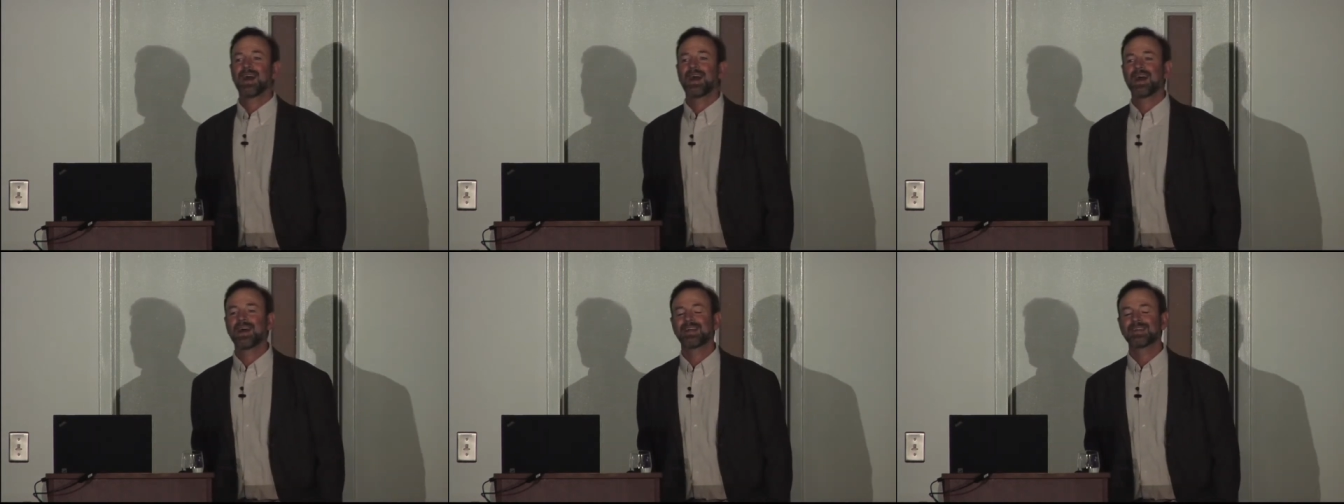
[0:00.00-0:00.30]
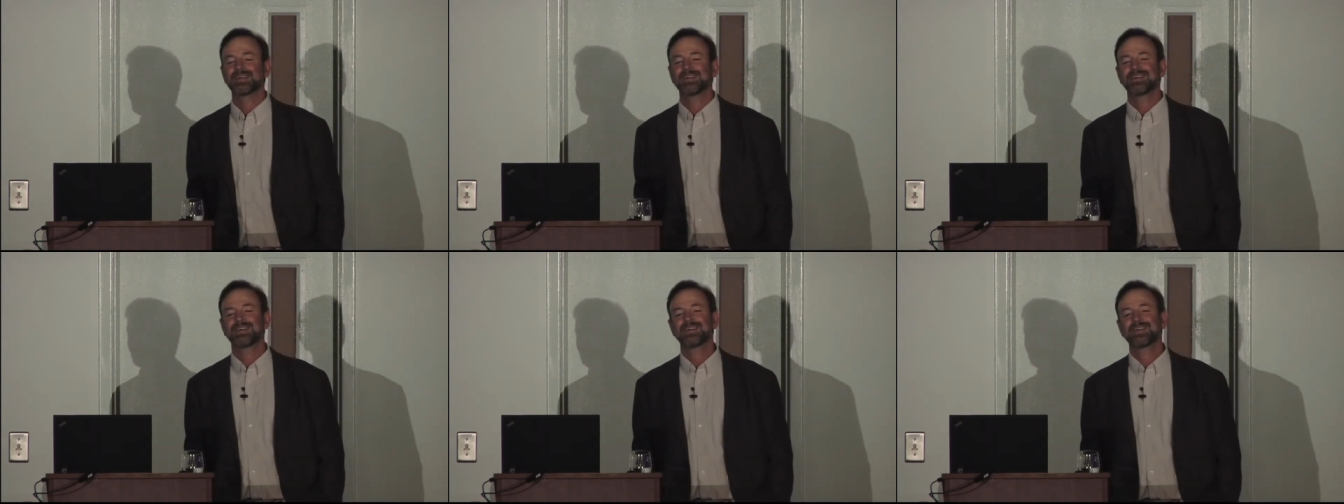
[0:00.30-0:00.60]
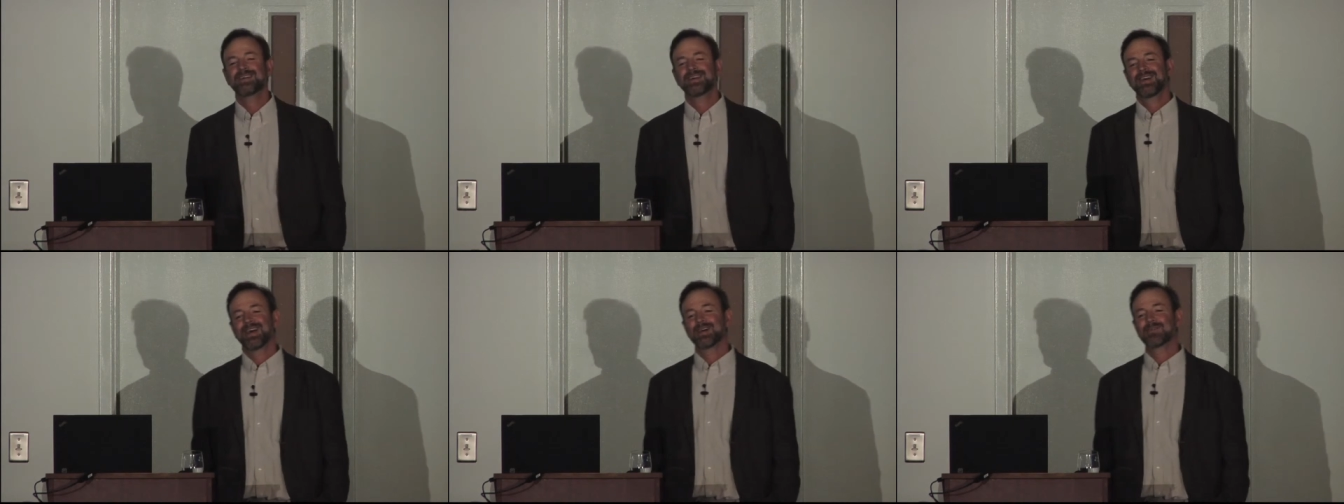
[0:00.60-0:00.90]
and,
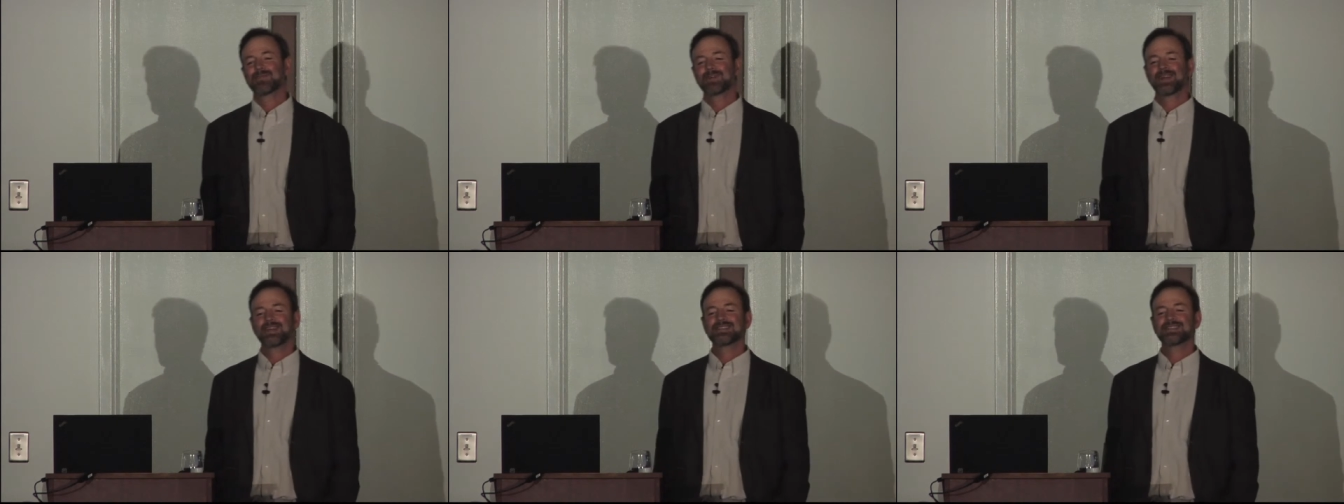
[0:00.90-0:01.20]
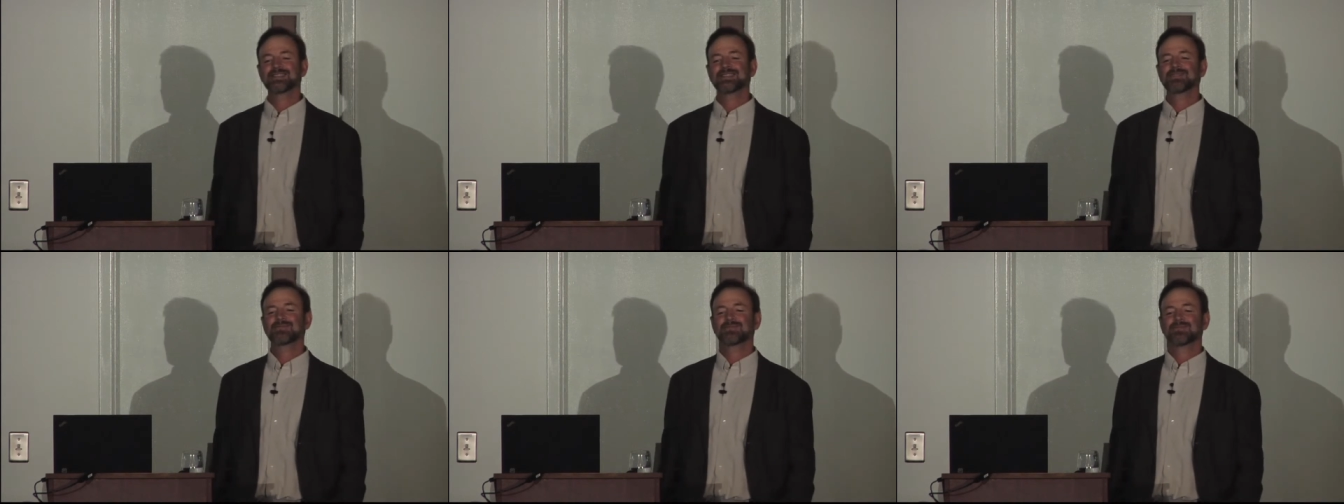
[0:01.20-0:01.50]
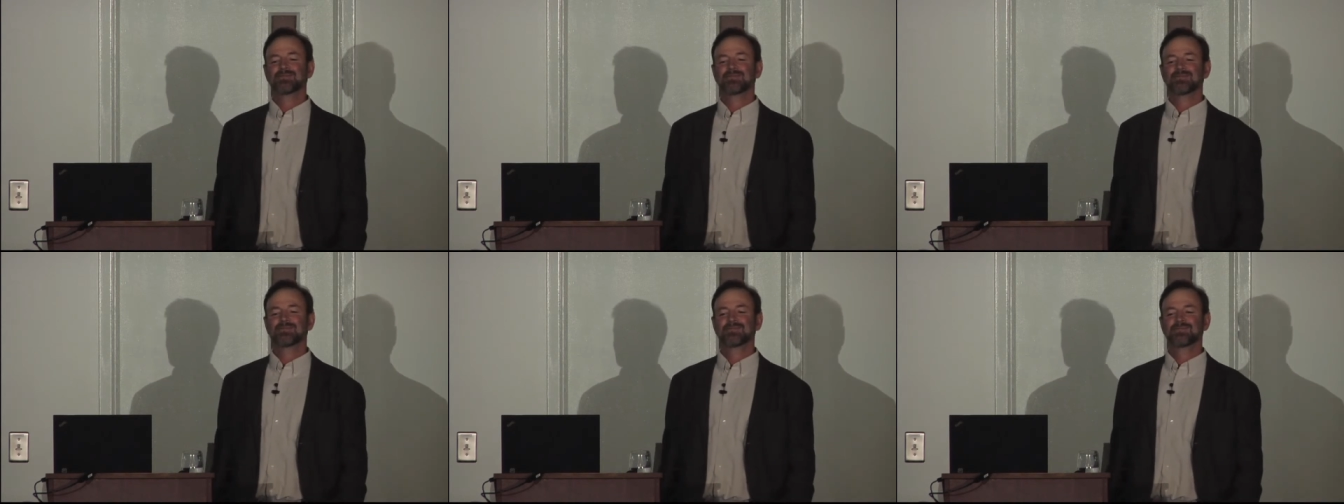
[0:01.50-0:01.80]
and what I didn't
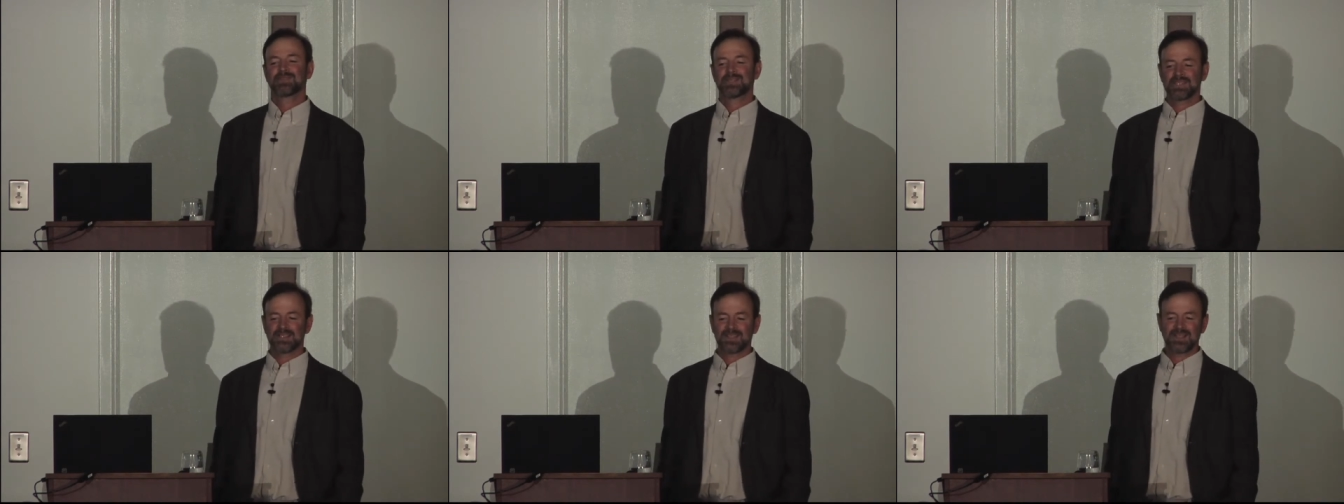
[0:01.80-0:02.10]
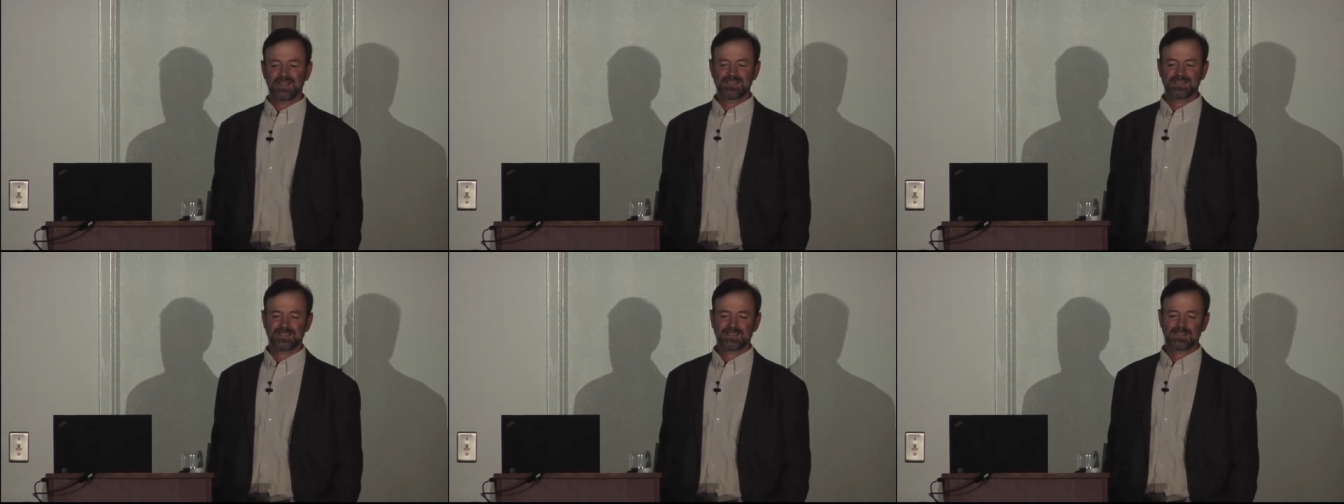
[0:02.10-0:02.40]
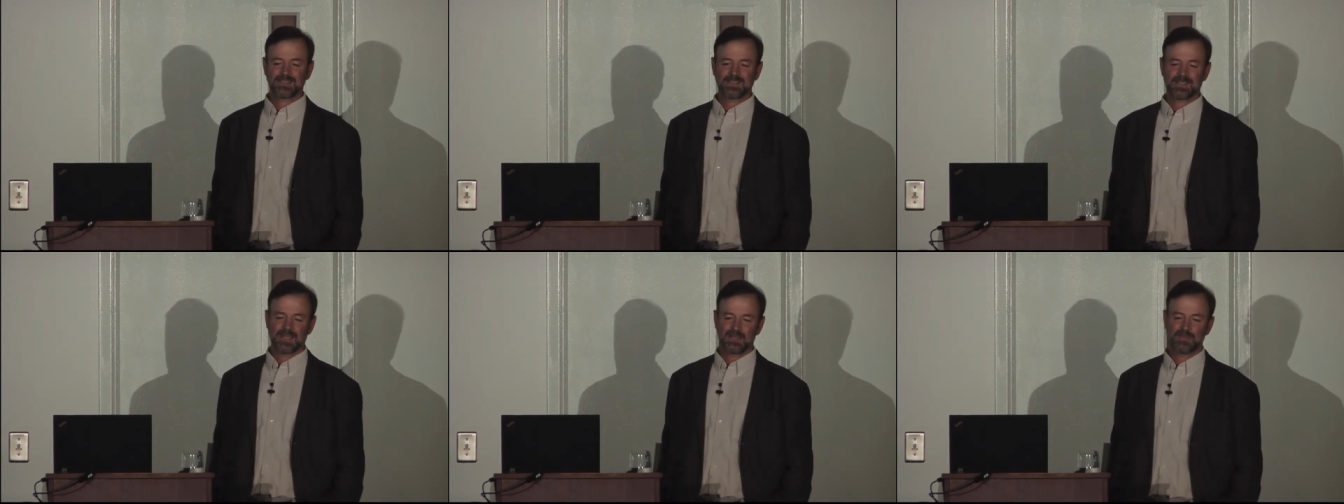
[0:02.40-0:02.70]
realize at
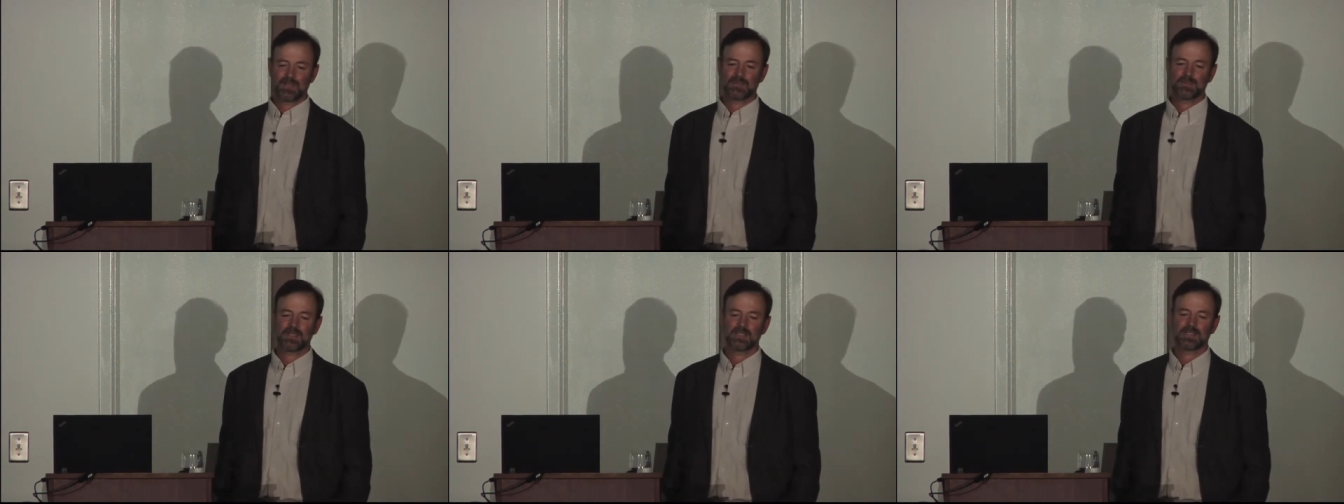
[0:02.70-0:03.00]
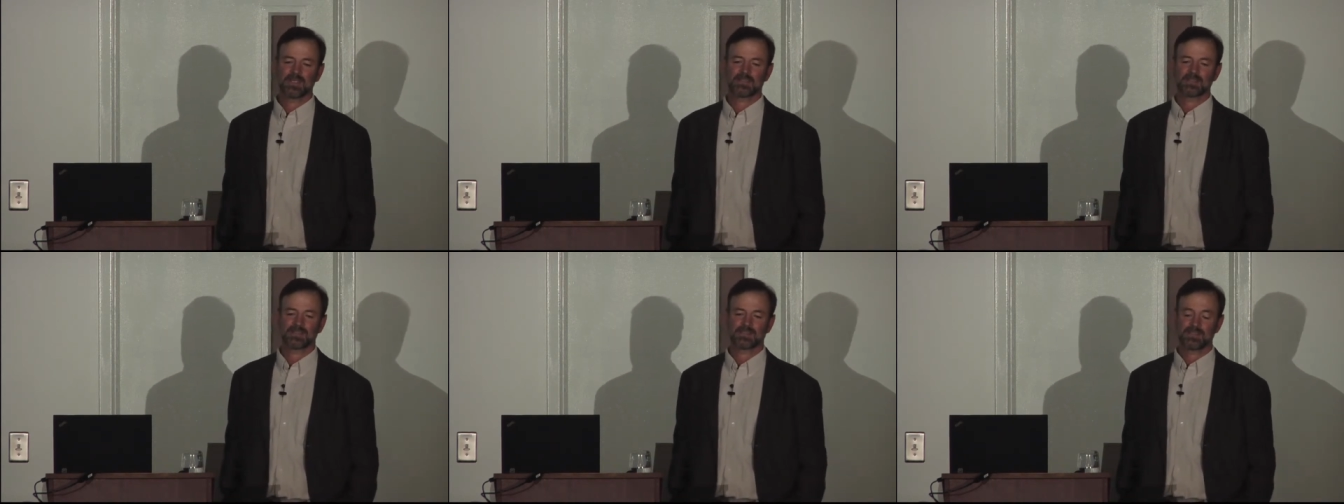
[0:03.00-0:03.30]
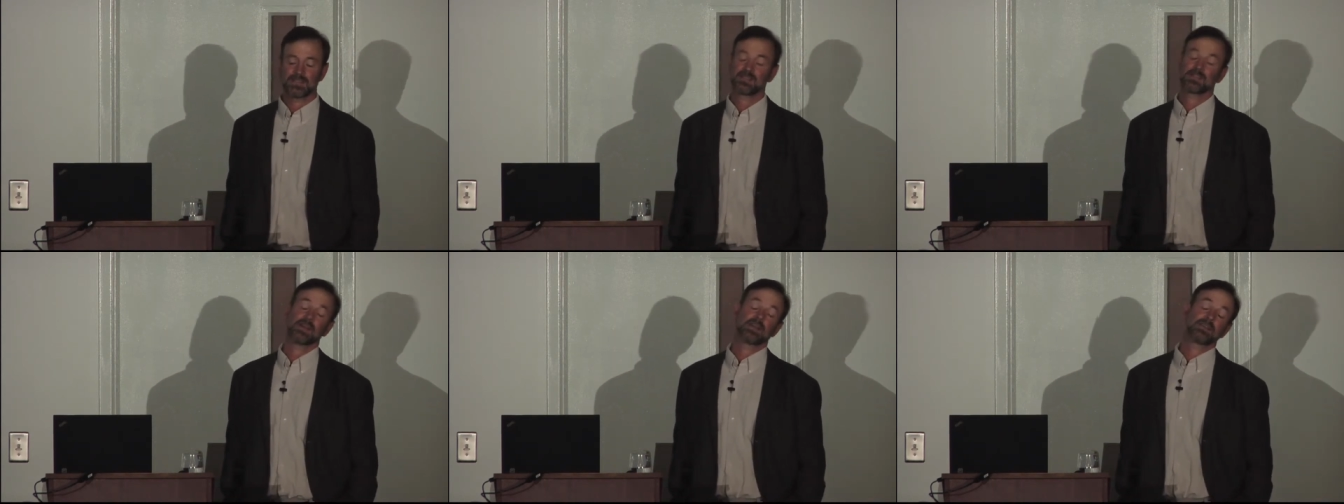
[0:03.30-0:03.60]
the time when I made that decision,